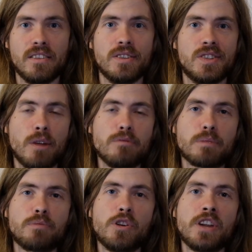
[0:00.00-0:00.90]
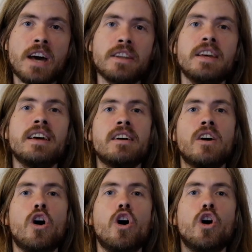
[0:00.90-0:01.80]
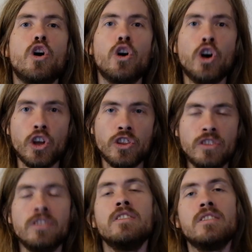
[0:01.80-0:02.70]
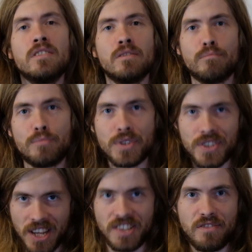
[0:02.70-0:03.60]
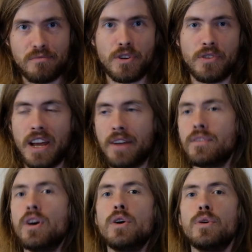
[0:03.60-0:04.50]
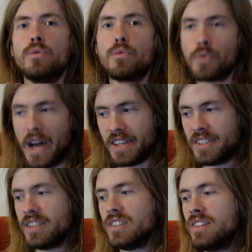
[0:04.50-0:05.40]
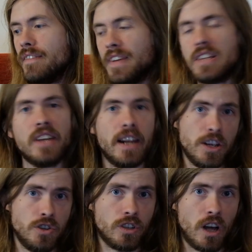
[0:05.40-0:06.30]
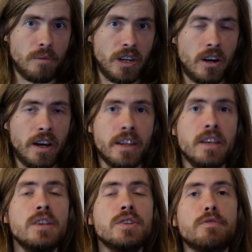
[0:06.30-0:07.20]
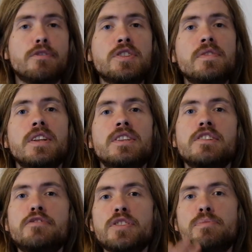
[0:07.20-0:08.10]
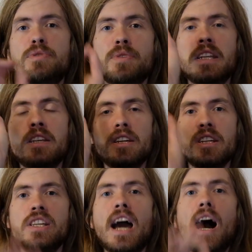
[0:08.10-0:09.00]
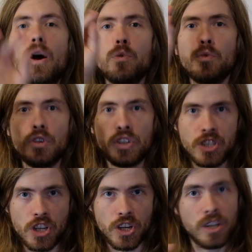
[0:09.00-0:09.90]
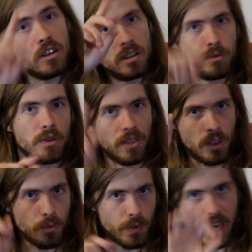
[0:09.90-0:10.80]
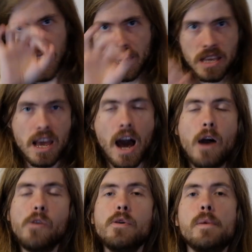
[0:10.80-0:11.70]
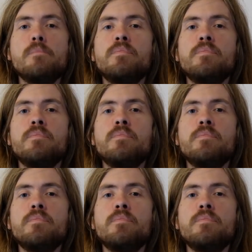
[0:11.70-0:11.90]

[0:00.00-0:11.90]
subject pronoun. Hun, possessive pronoun. Right, some things that I should comment on. So first of all, the difference between jou, je, with a w, jou,